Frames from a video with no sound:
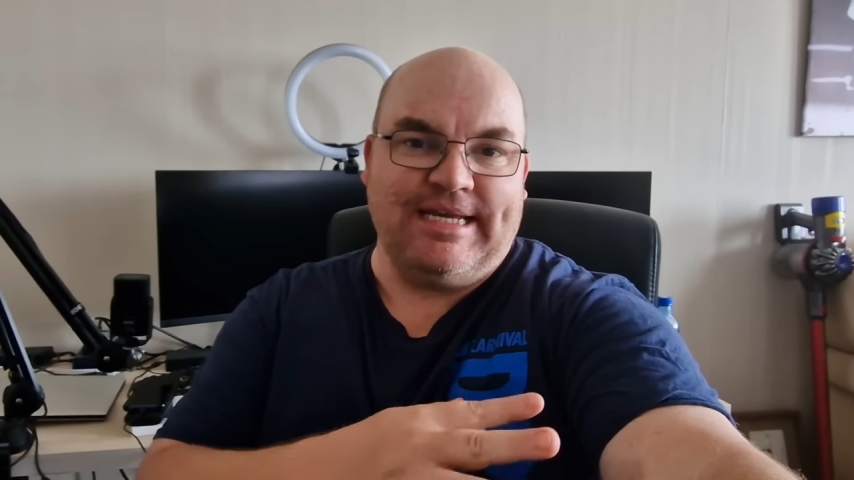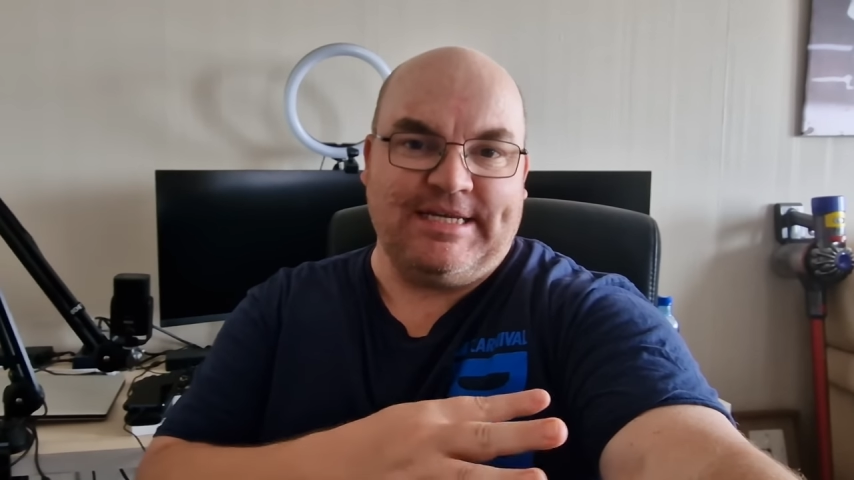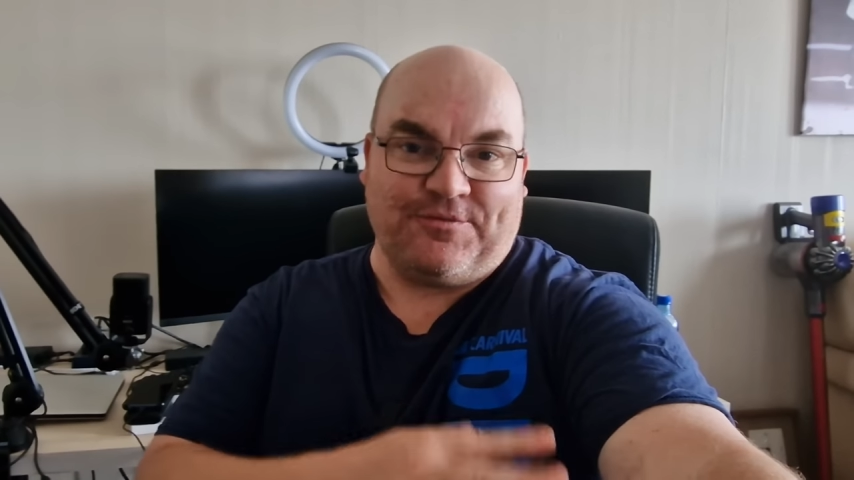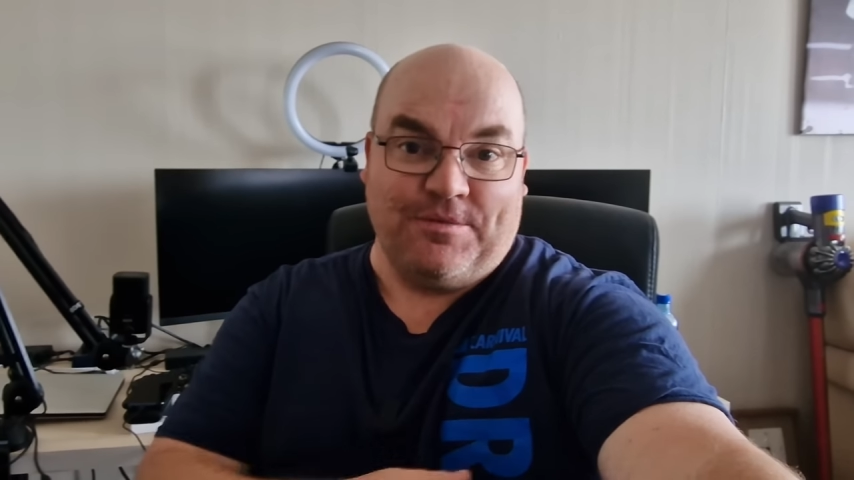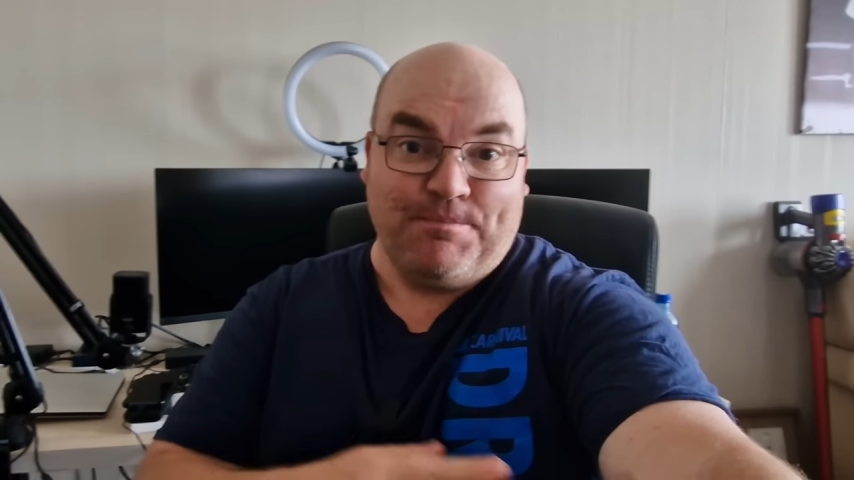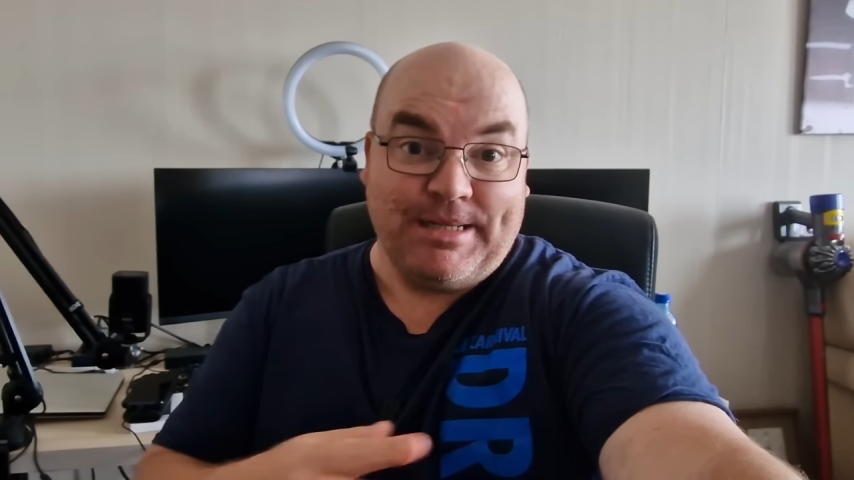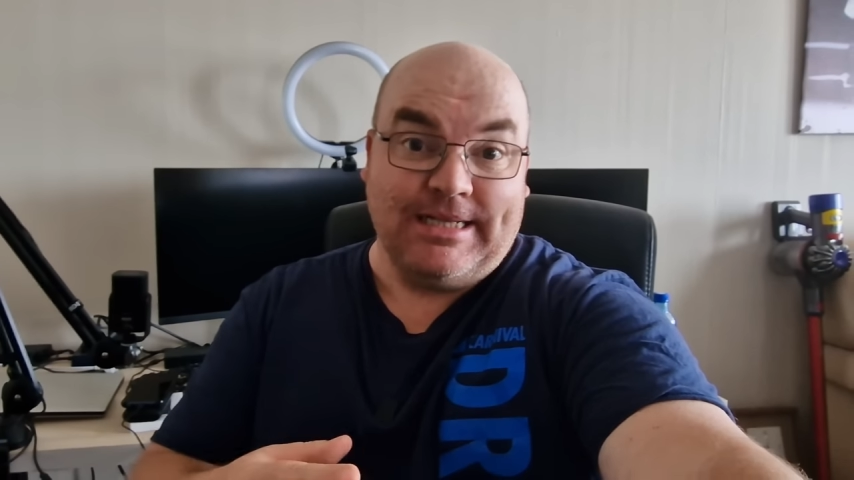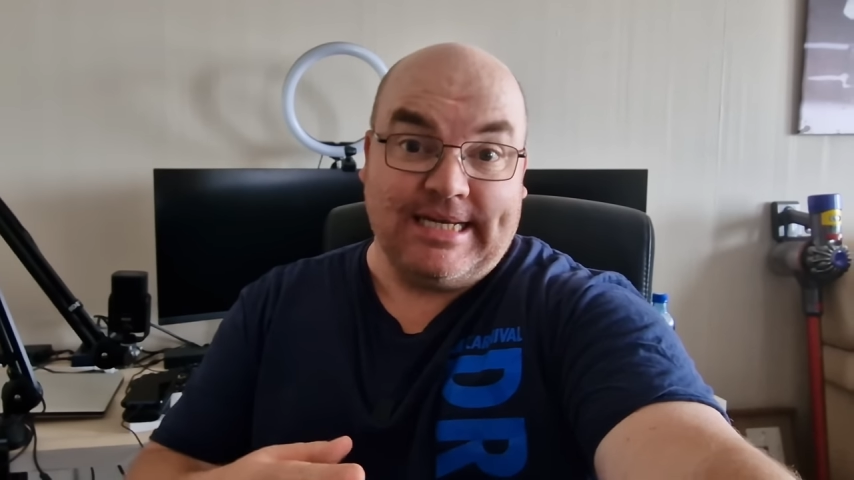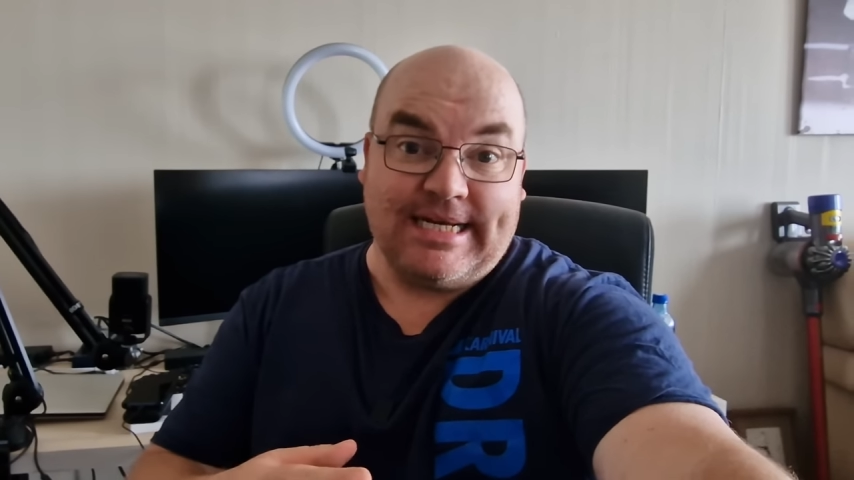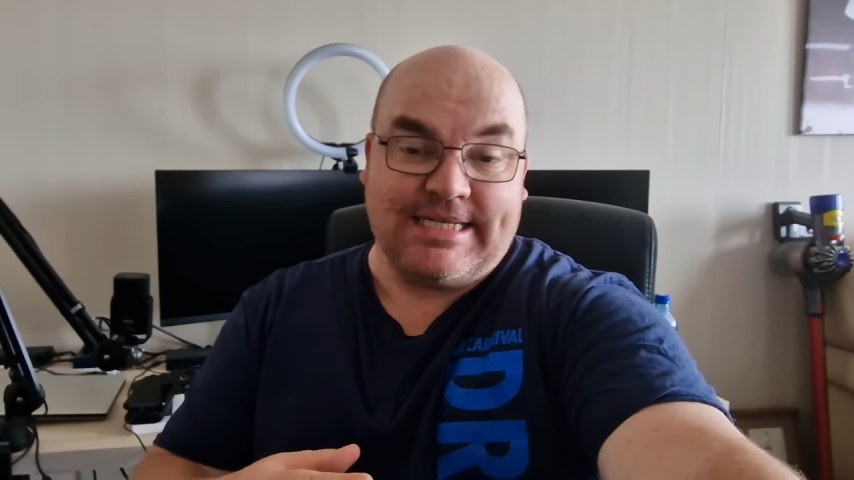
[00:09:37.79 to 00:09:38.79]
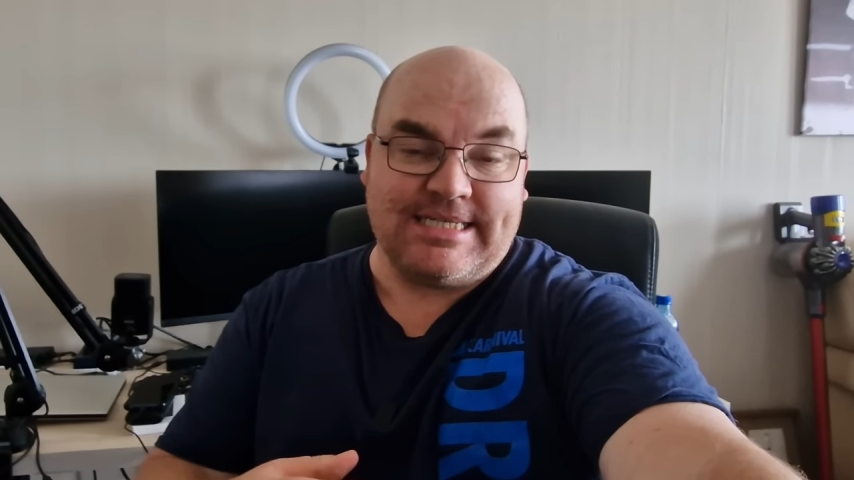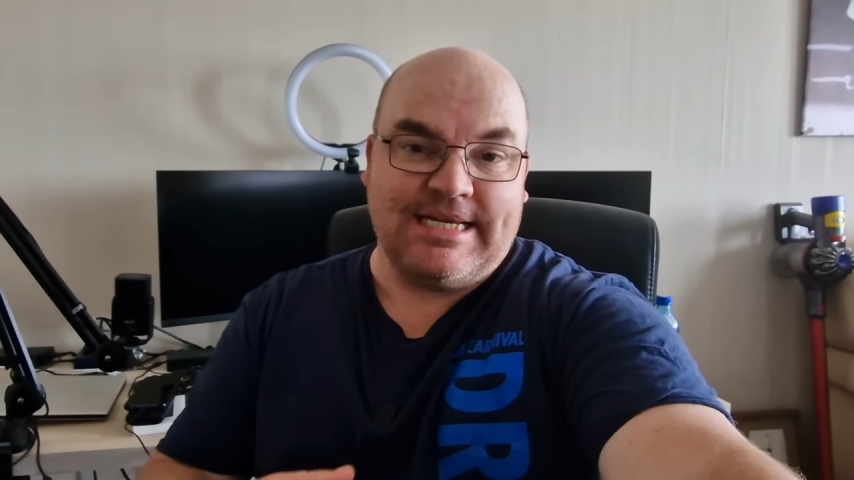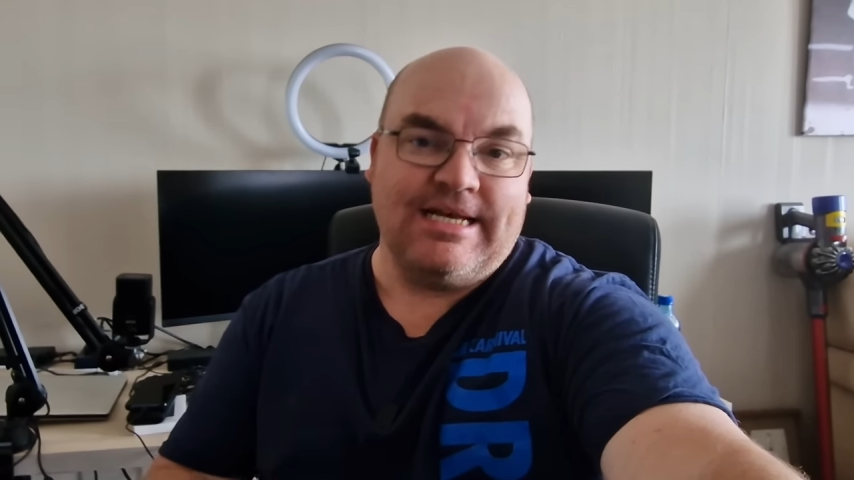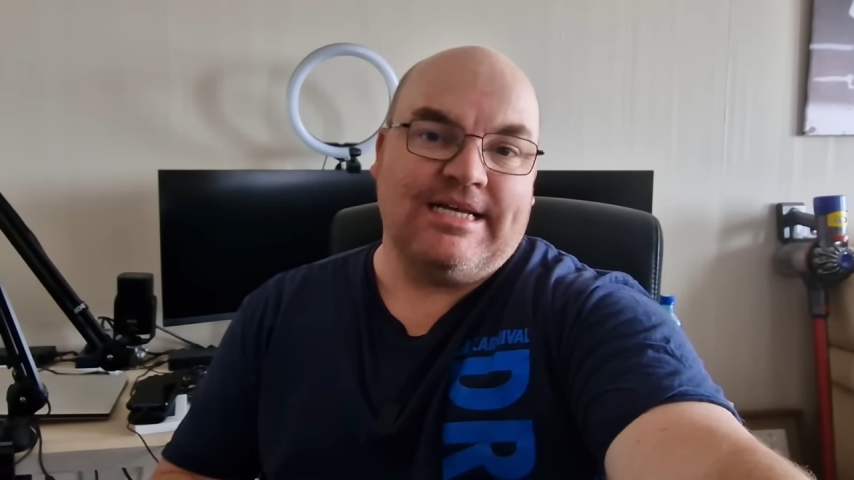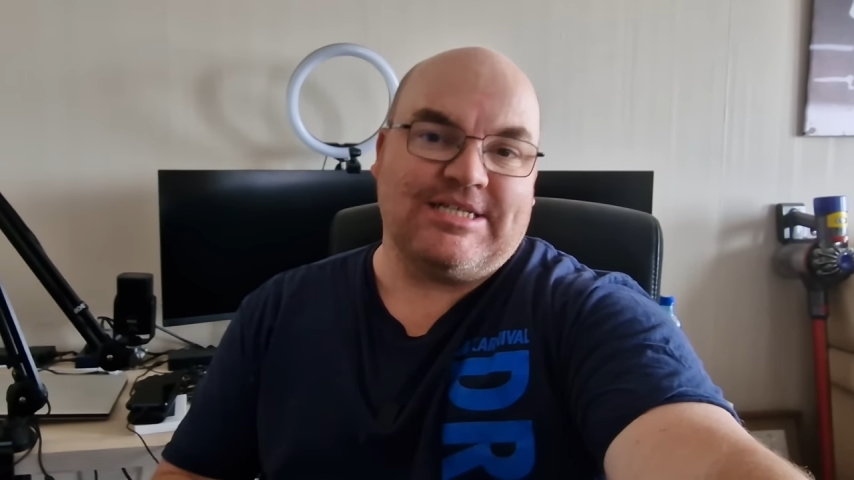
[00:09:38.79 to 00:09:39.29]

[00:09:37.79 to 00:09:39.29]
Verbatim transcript: the different buildings,